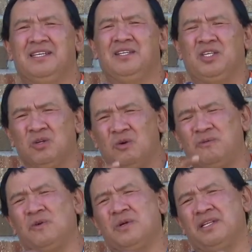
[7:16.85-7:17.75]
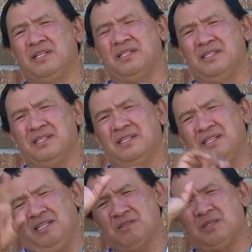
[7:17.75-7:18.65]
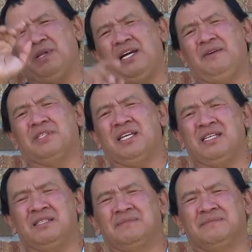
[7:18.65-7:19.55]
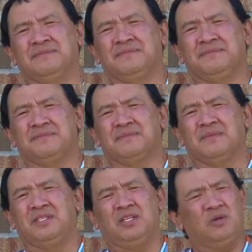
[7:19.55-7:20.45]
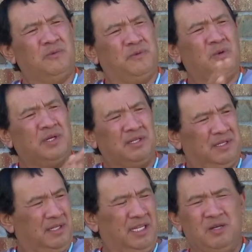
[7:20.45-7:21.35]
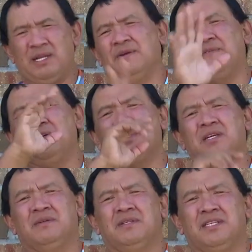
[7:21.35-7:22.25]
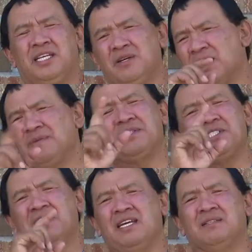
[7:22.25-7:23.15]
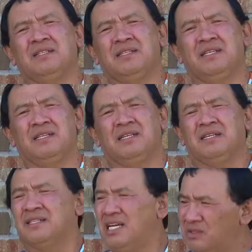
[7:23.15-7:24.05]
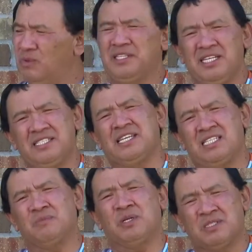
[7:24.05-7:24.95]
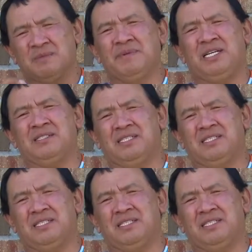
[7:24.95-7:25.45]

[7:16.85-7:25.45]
You go forward, he'll supply everything. You go forward, he'll never fail you. He'll never let you down. That's what these testimonies are about.